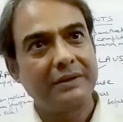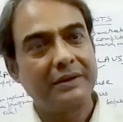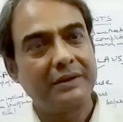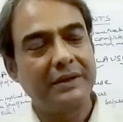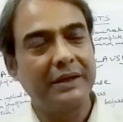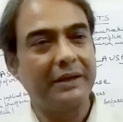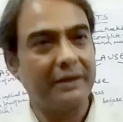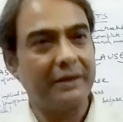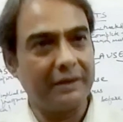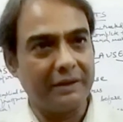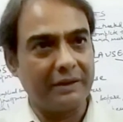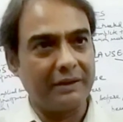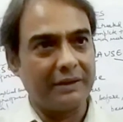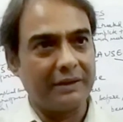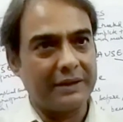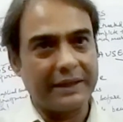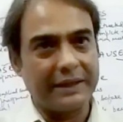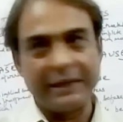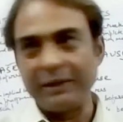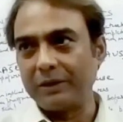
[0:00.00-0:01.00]
In a
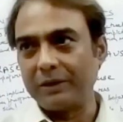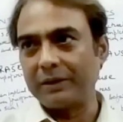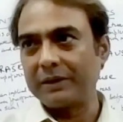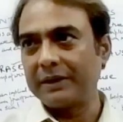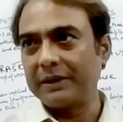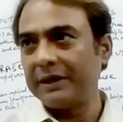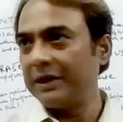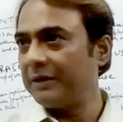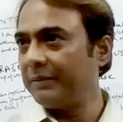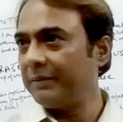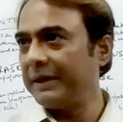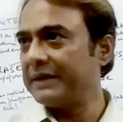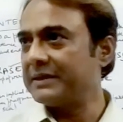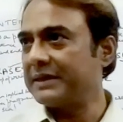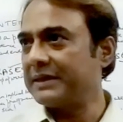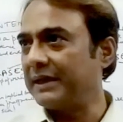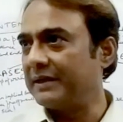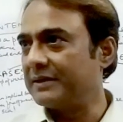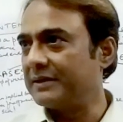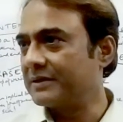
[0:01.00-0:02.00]
dialogue, it makes
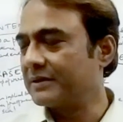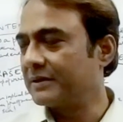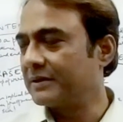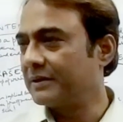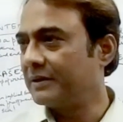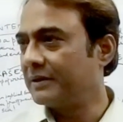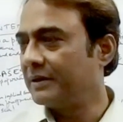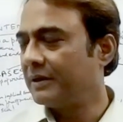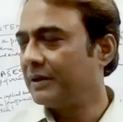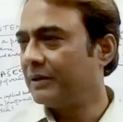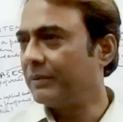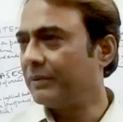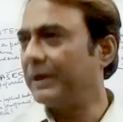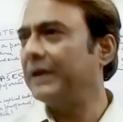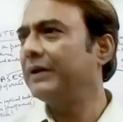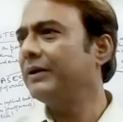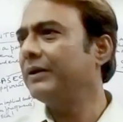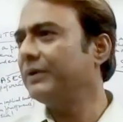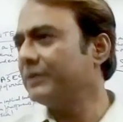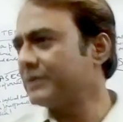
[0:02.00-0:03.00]
sense. Why
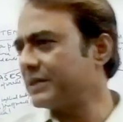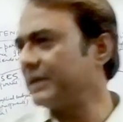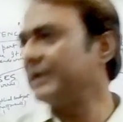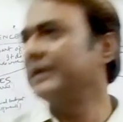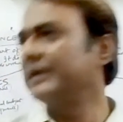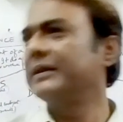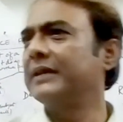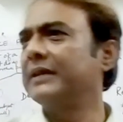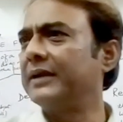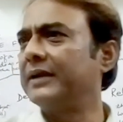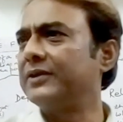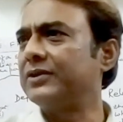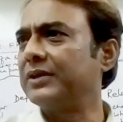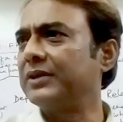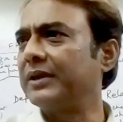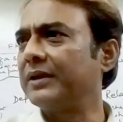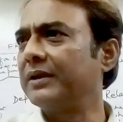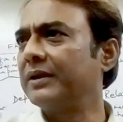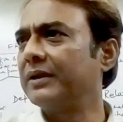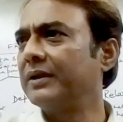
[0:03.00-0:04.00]
don't you sit in that
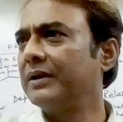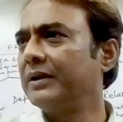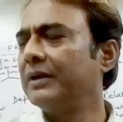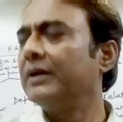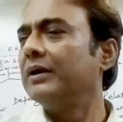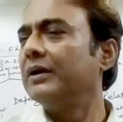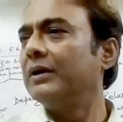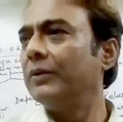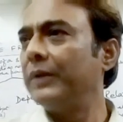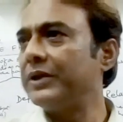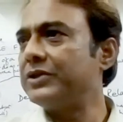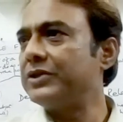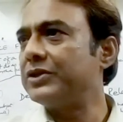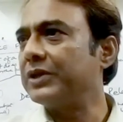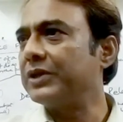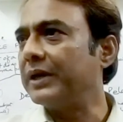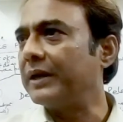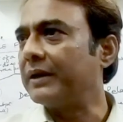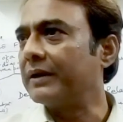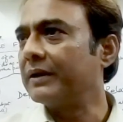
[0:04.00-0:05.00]
chair? Which
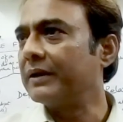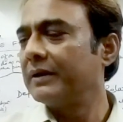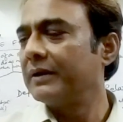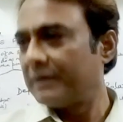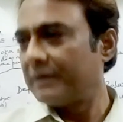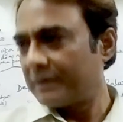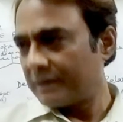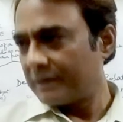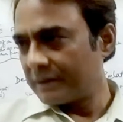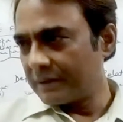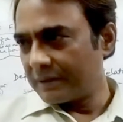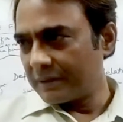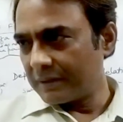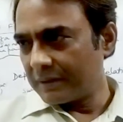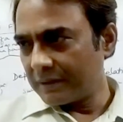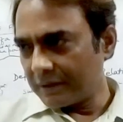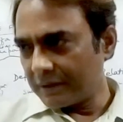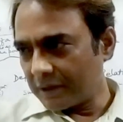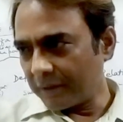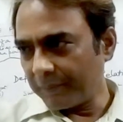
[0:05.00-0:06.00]
chair?
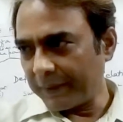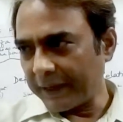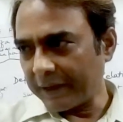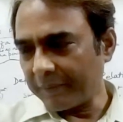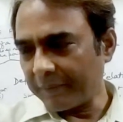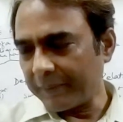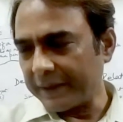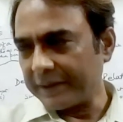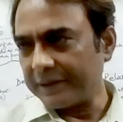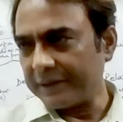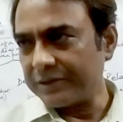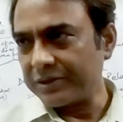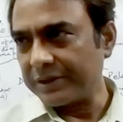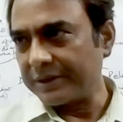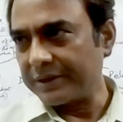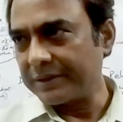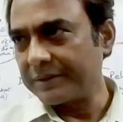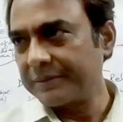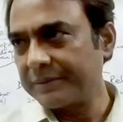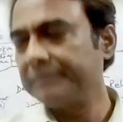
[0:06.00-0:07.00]
The black metal
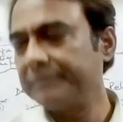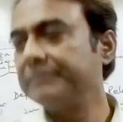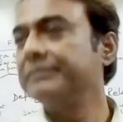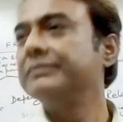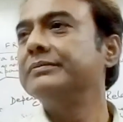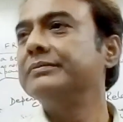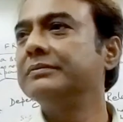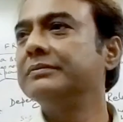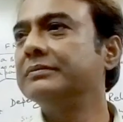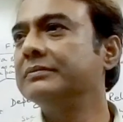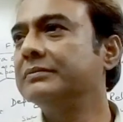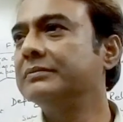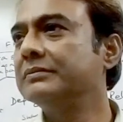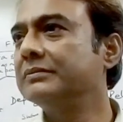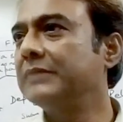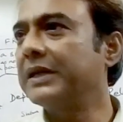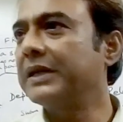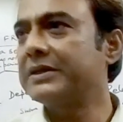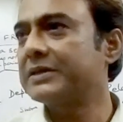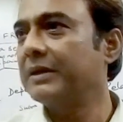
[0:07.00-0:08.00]
chair.
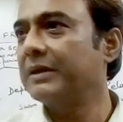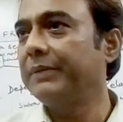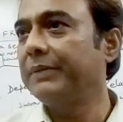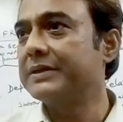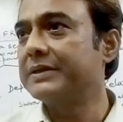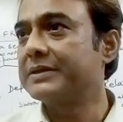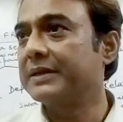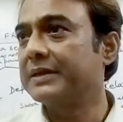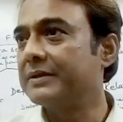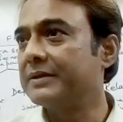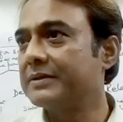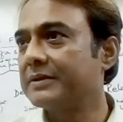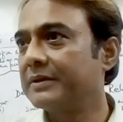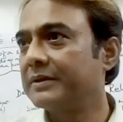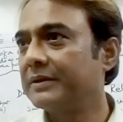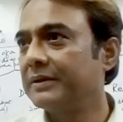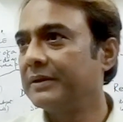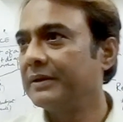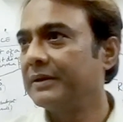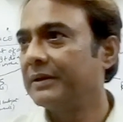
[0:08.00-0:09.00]
Makes complete sense.
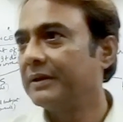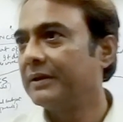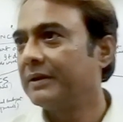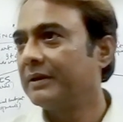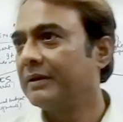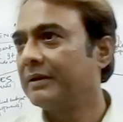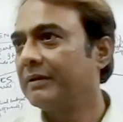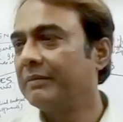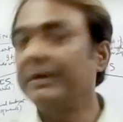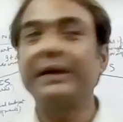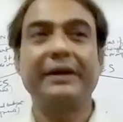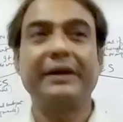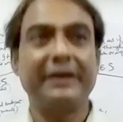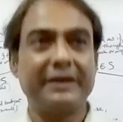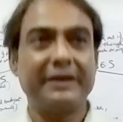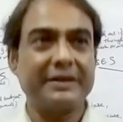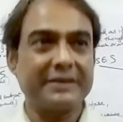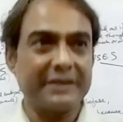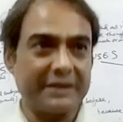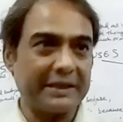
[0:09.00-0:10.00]
But it
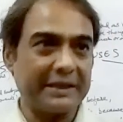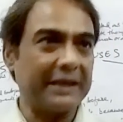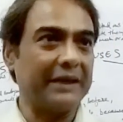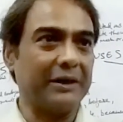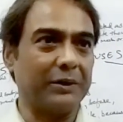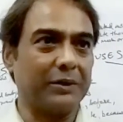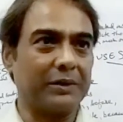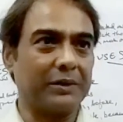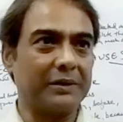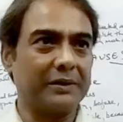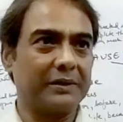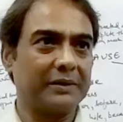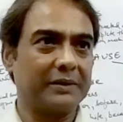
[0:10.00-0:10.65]
is a dialogue.